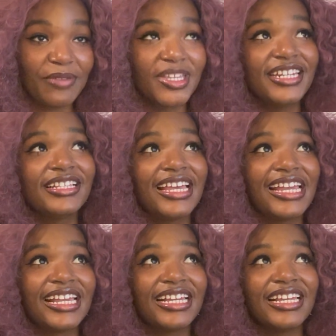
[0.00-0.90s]
getting
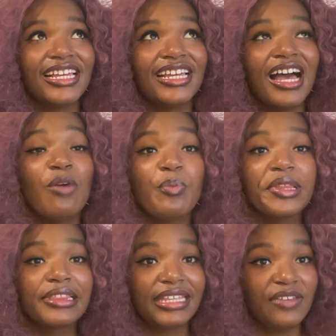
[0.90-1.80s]
like
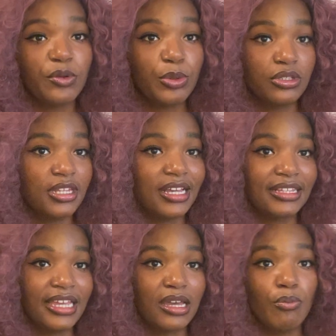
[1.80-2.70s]
unbelievable luck,
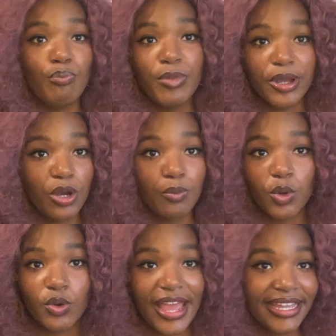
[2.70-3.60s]
like a
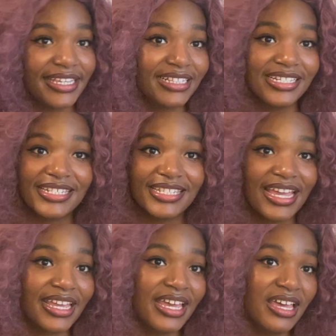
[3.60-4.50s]
miraculous
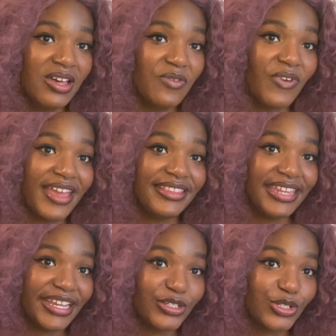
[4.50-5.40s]
like
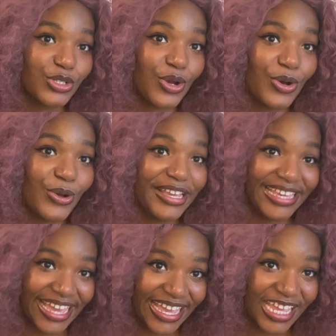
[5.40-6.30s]
financial
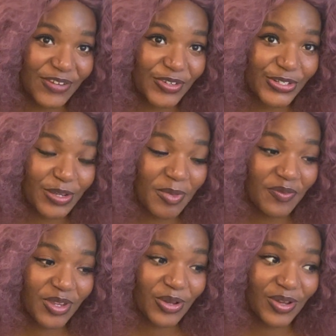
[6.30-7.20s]
gain for some
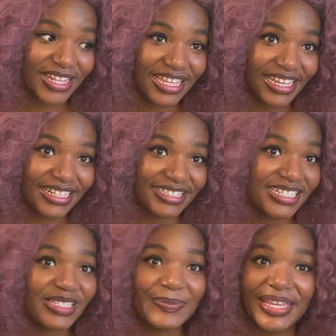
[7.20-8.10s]
of you. It like
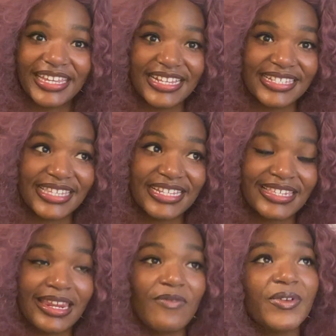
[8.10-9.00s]
doesn't make any sense,
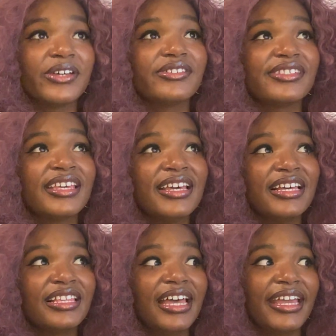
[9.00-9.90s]
and it feels
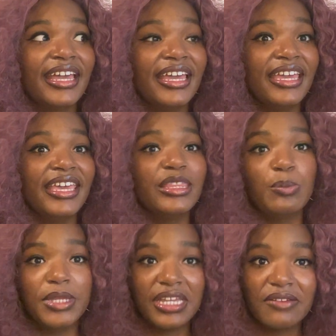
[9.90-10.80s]
like in the
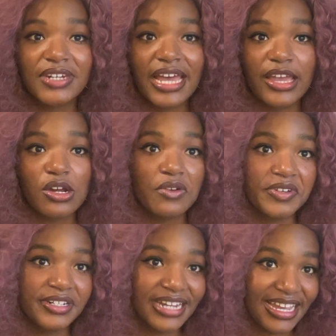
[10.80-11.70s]
blink of an eye or
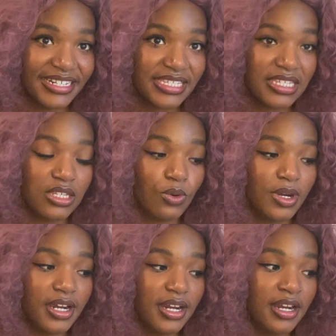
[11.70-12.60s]
overnight
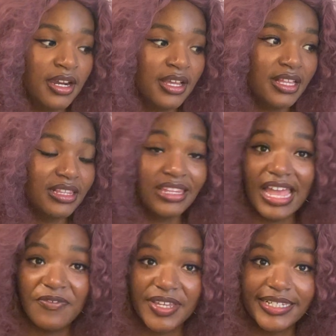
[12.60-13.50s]
your
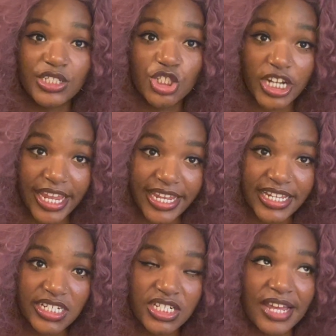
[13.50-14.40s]
life is
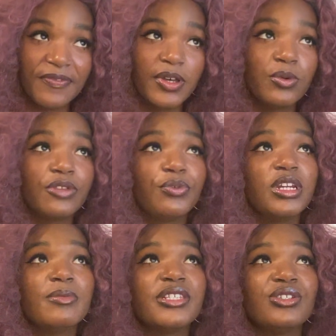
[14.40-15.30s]
changed. I feel with
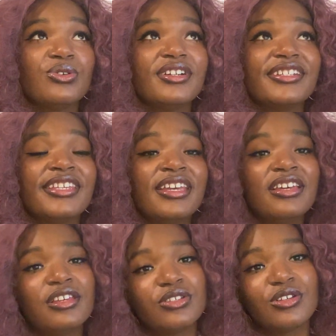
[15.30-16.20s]
freedom is yours,
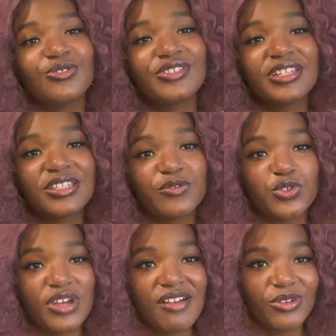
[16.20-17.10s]
there's also a sense of
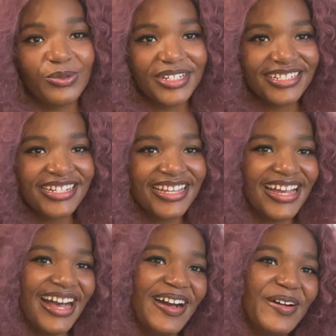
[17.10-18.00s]
travel, which
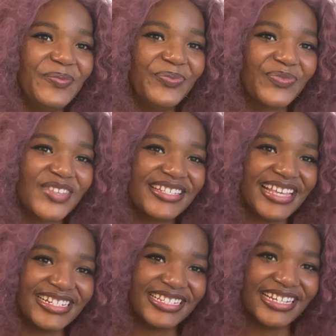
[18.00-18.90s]

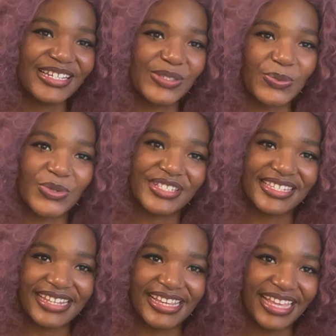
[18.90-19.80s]
Sagittarius rules the
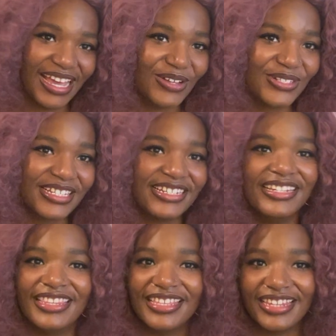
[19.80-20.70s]
9th house,
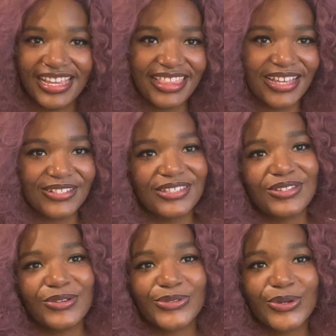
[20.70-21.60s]
and the 9th house is
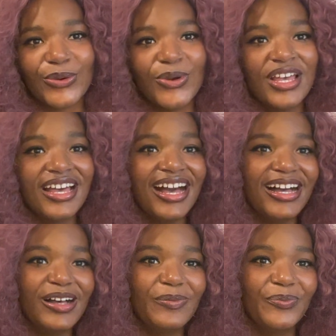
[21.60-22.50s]
also
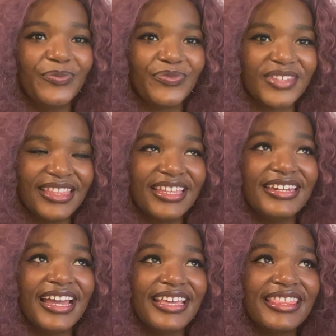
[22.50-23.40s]
the
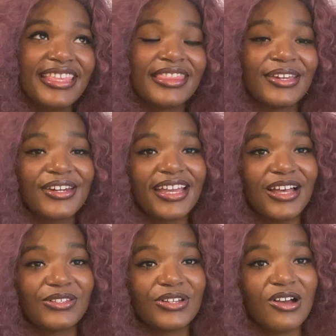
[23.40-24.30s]
9th and 3rd
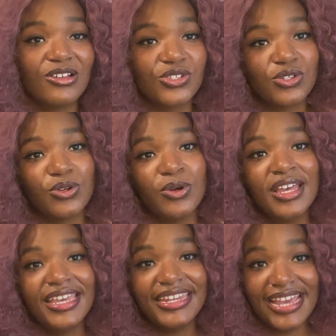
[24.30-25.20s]
house are also
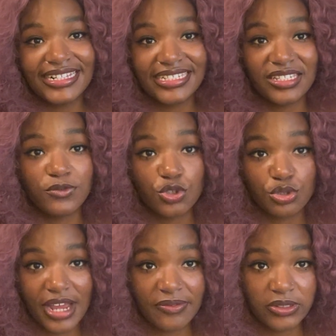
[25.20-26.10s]
an axis of
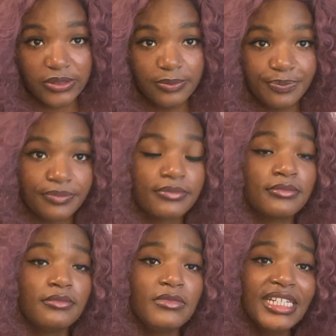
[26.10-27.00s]
travel.
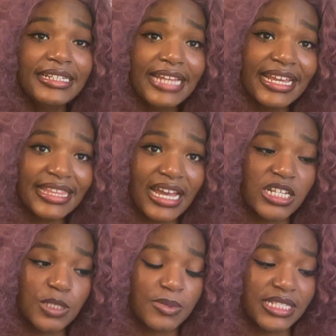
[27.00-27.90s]
Ninth
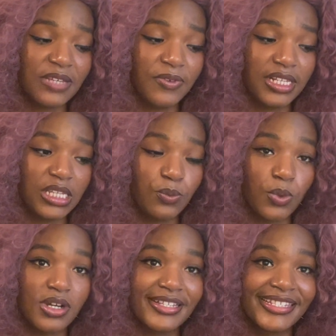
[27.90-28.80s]
house specifically
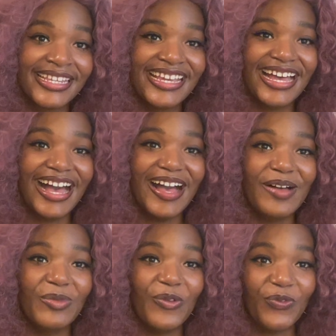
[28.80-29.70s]
rules
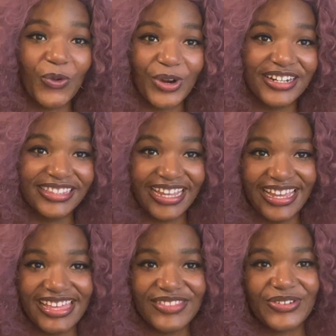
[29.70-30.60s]
foreign
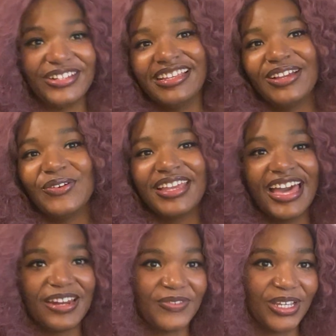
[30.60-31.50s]
lands or like going
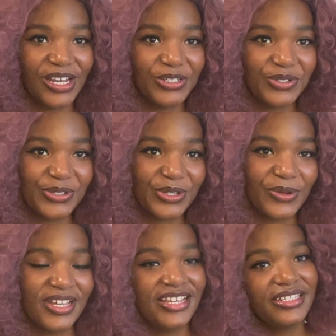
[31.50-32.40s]
out of the country.
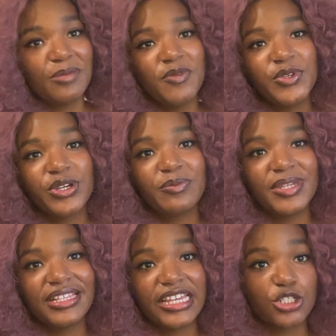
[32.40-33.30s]
So some of you could
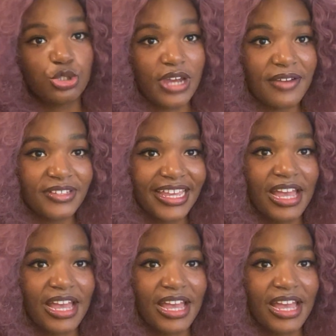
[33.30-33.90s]
be like traveling.